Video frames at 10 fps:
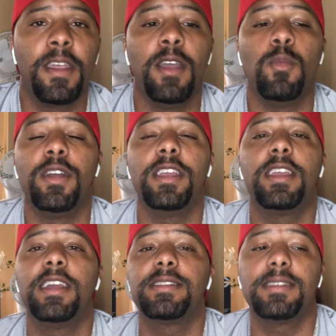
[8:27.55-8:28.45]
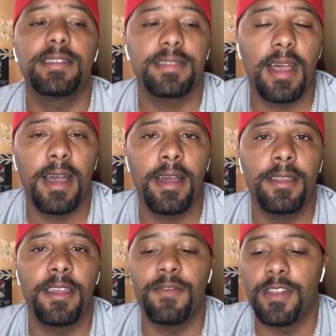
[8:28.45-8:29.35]
And when he gets inside,
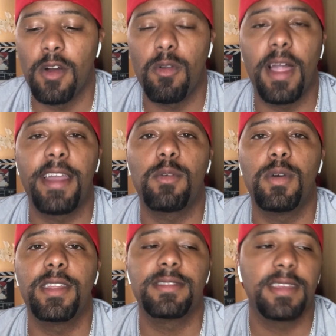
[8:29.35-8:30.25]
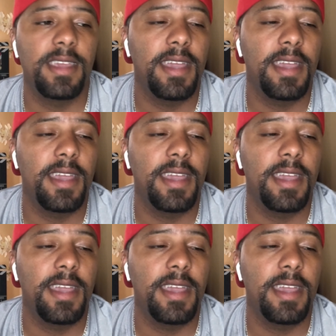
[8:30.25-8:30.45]
if he don't like what he see,